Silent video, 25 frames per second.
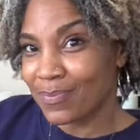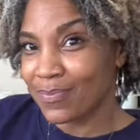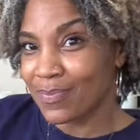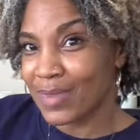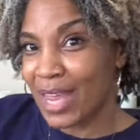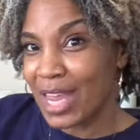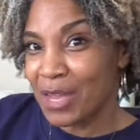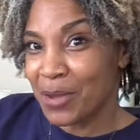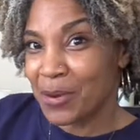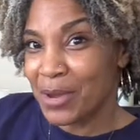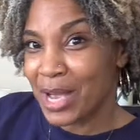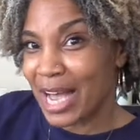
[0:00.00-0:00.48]

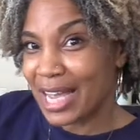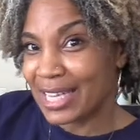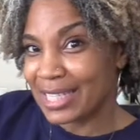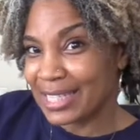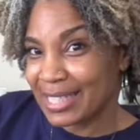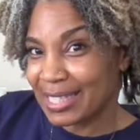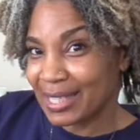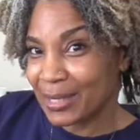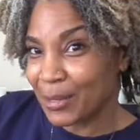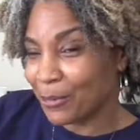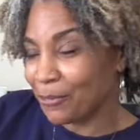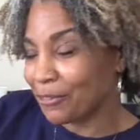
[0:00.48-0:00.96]
And you guys
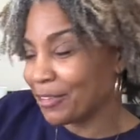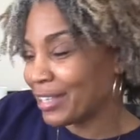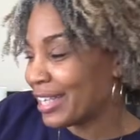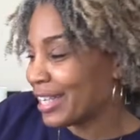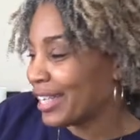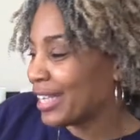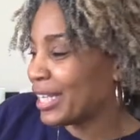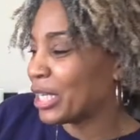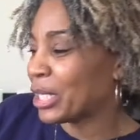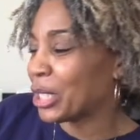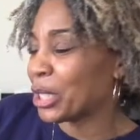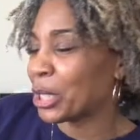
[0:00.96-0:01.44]
see over
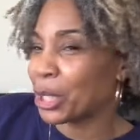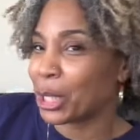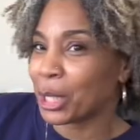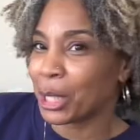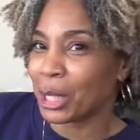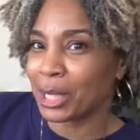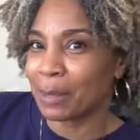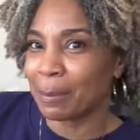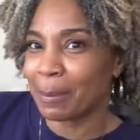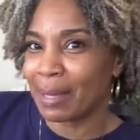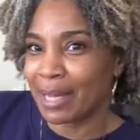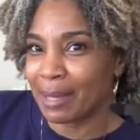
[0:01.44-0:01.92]
here
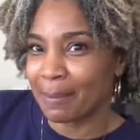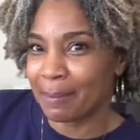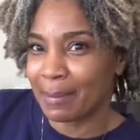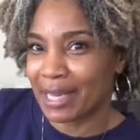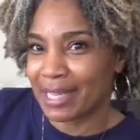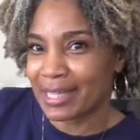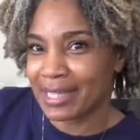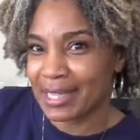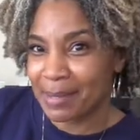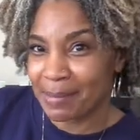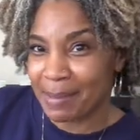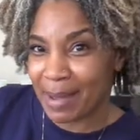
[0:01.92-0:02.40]
all of my
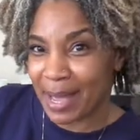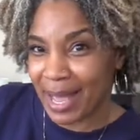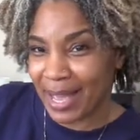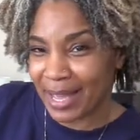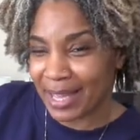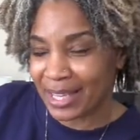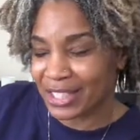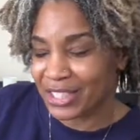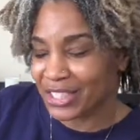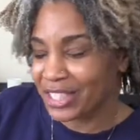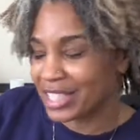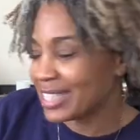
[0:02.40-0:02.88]
amazing
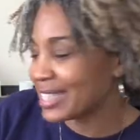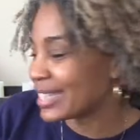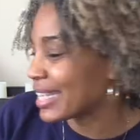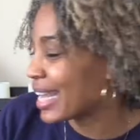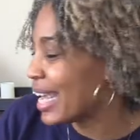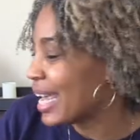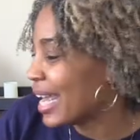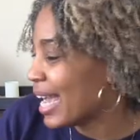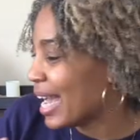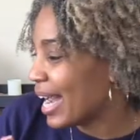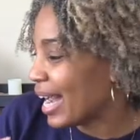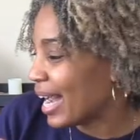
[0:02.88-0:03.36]
packages.
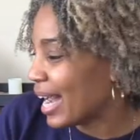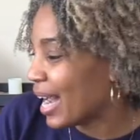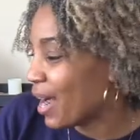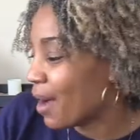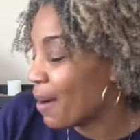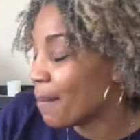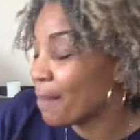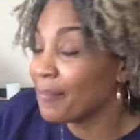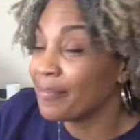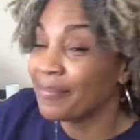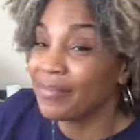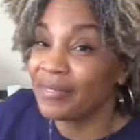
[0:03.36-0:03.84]

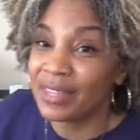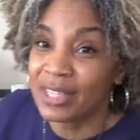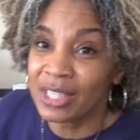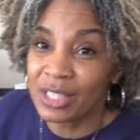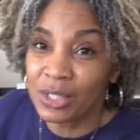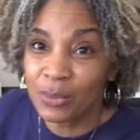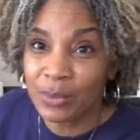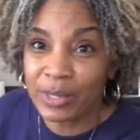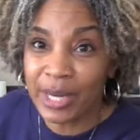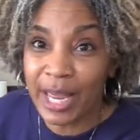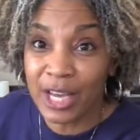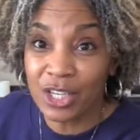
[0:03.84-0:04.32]

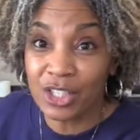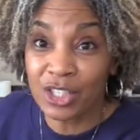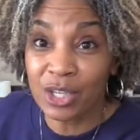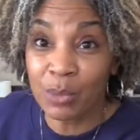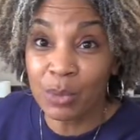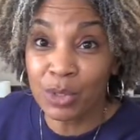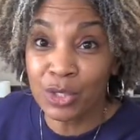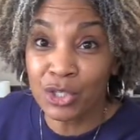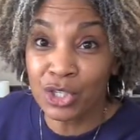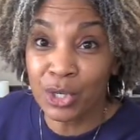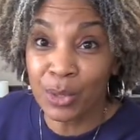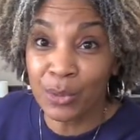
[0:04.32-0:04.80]
This one actually I
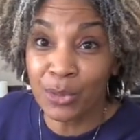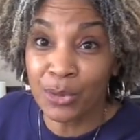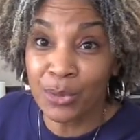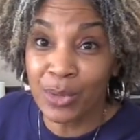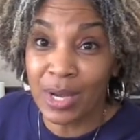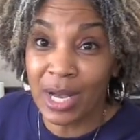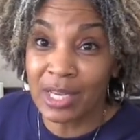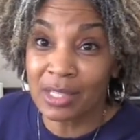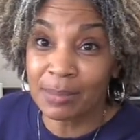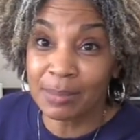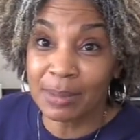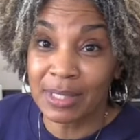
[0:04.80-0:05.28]
want to share with you
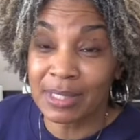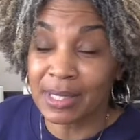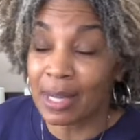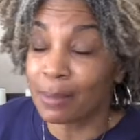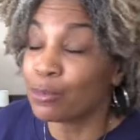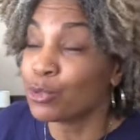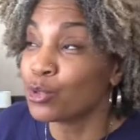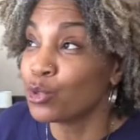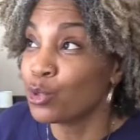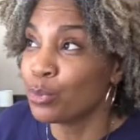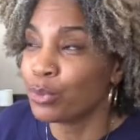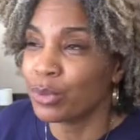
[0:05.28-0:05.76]
guys because I'm
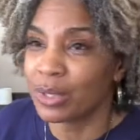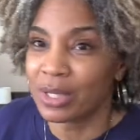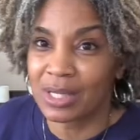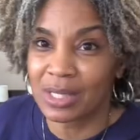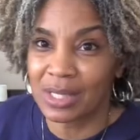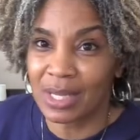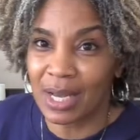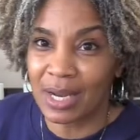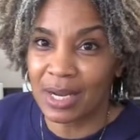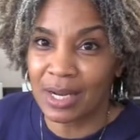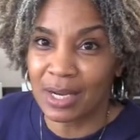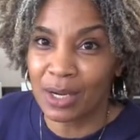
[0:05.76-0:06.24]
super
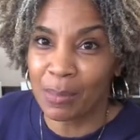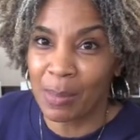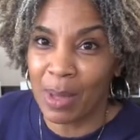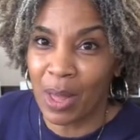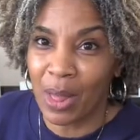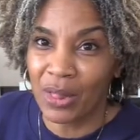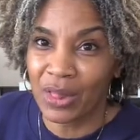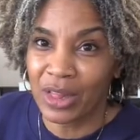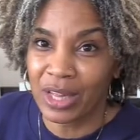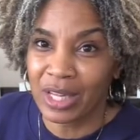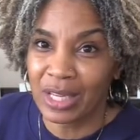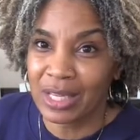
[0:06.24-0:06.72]
excited
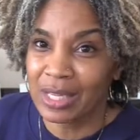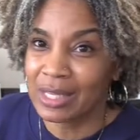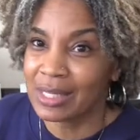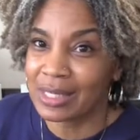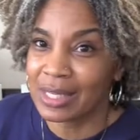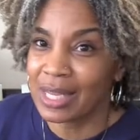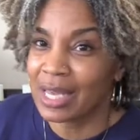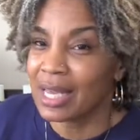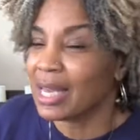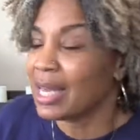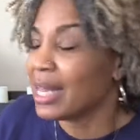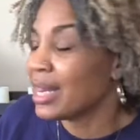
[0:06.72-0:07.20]
about these.
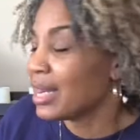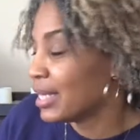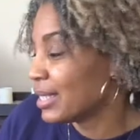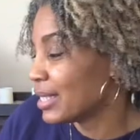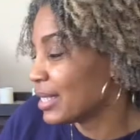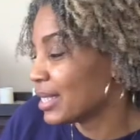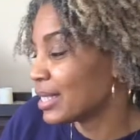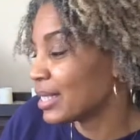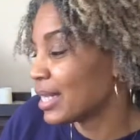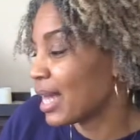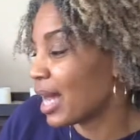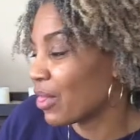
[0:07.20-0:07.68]
This
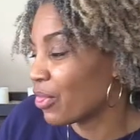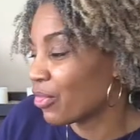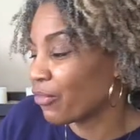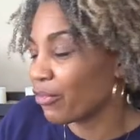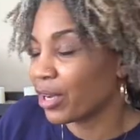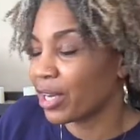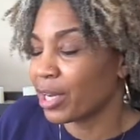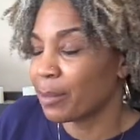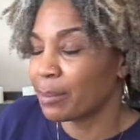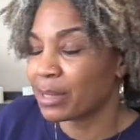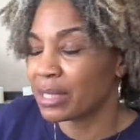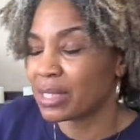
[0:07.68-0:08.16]
is not
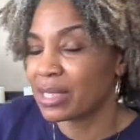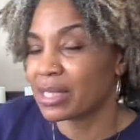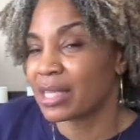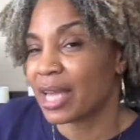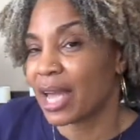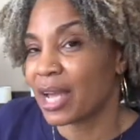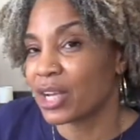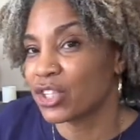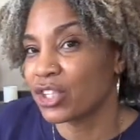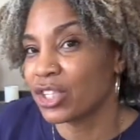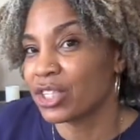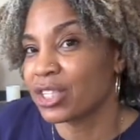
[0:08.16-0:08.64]
thread up, this is
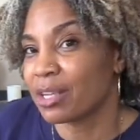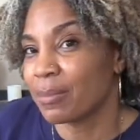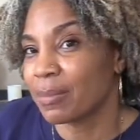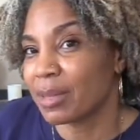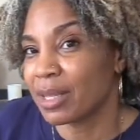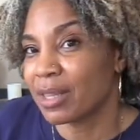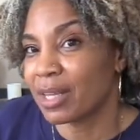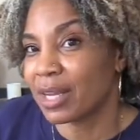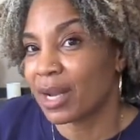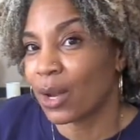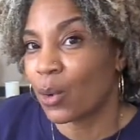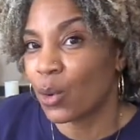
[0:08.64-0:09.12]
actually
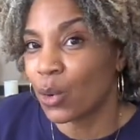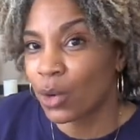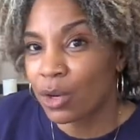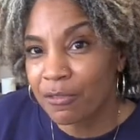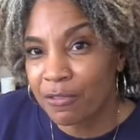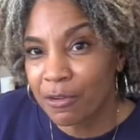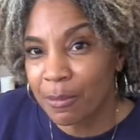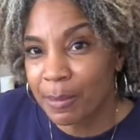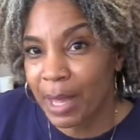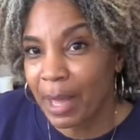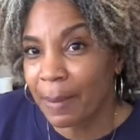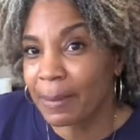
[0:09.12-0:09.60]
something that I ordered
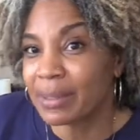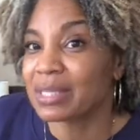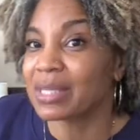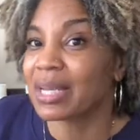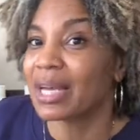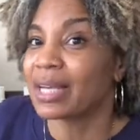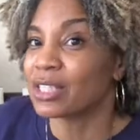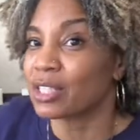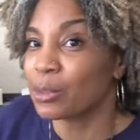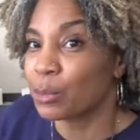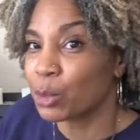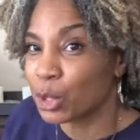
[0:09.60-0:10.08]
from
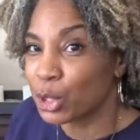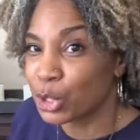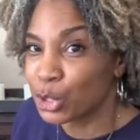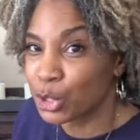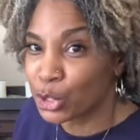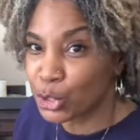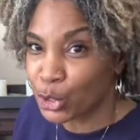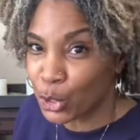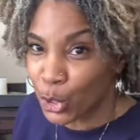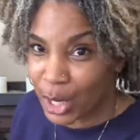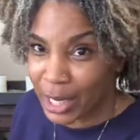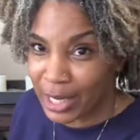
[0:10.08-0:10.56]
Amazon. So I'm going to
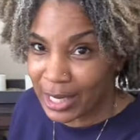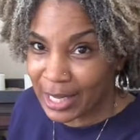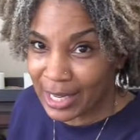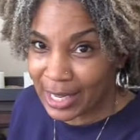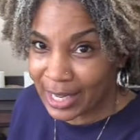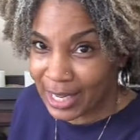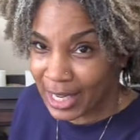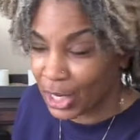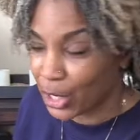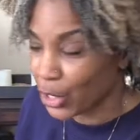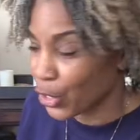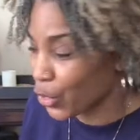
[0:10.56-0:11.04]
start
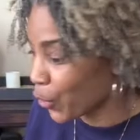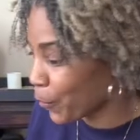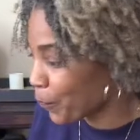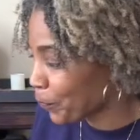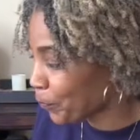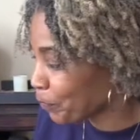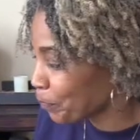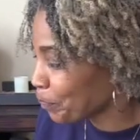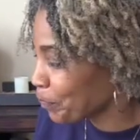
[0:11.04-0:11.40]
here.